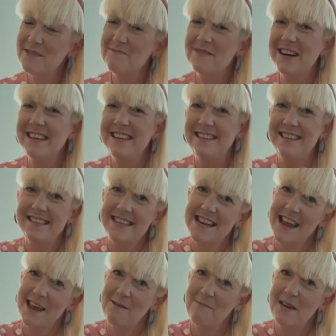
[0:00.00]
My
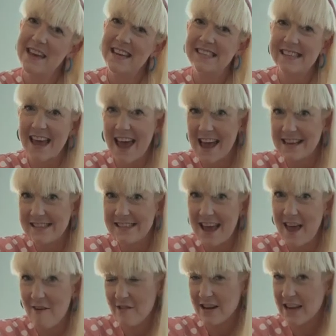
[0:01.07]
username is
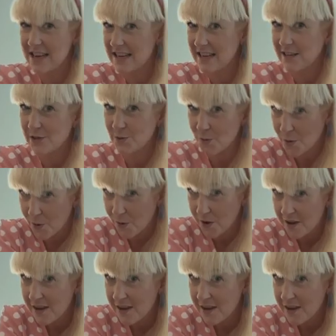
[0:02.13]
@EvelynAdore.